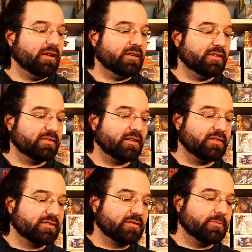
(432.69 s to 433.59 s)
is
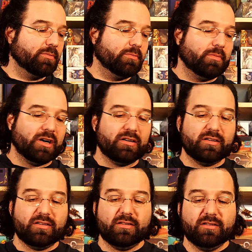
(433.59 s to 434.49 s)

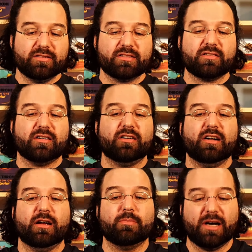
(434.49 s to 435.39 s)
Small Star
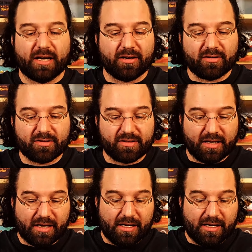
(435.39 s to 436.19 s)
Empires.